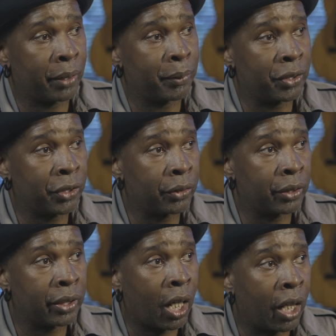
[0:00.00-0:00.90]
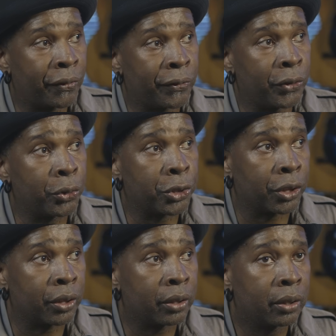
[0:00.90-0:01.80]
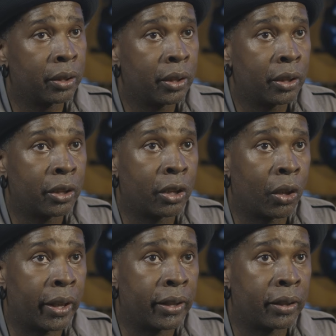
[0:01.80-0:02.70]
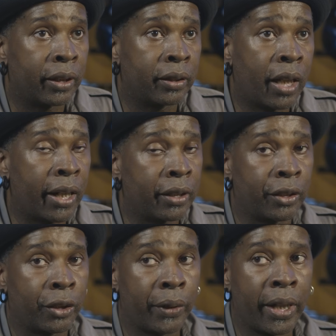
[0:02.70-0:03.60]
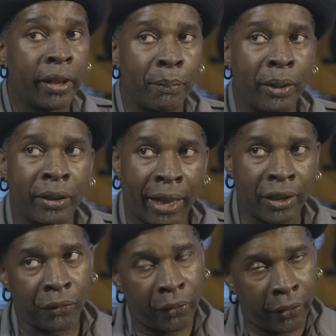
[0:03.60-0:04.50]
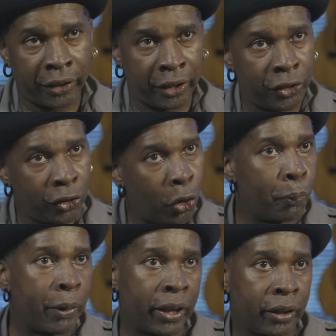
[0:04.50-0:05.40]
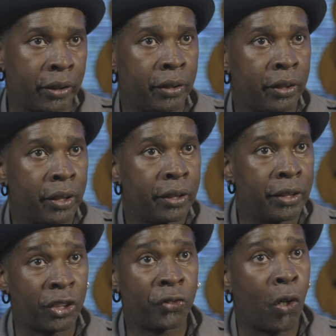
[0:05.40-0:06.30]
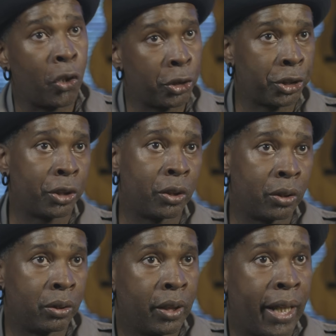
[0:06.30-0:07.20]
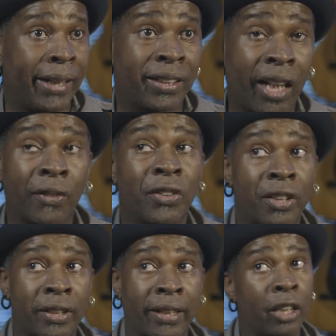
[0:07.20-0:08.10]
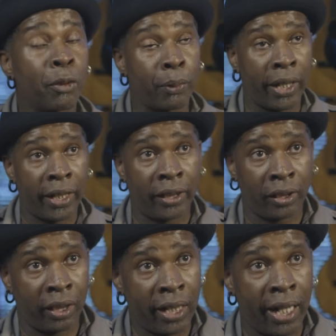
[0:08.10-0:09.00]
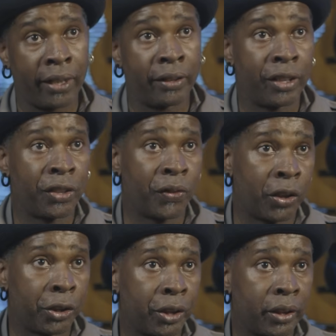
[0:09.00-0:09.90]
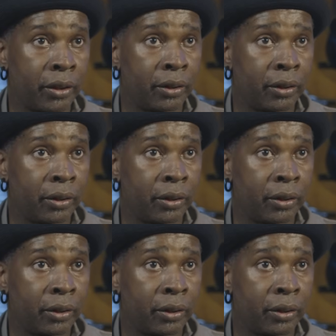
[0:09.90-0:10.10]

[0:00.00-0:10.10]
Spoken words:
I mean, certainly Odd Future, and Tyler, the Creator, I mean, that's a very dystopic, dysfunctional, and it's kind of celebrating a kind of dysfunction.